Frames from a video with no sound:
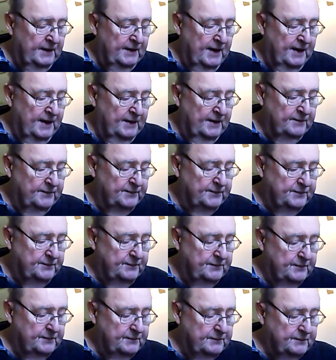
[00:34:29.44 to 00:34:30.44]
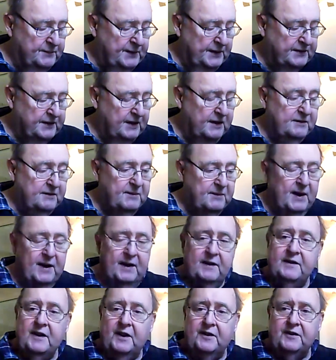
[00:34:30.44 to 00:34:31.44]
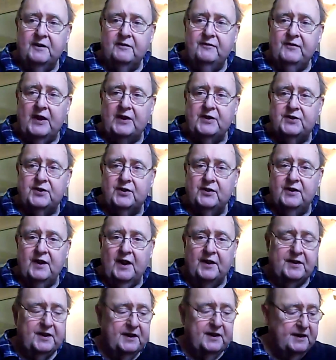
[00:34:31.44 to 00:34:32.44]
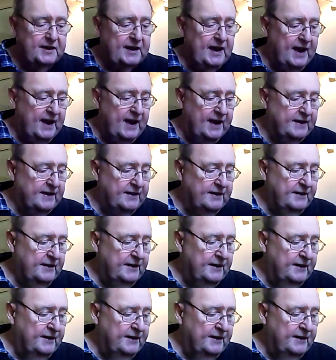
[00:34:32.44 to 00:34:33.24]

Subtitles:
But anyway, nothing venture, nothing gain.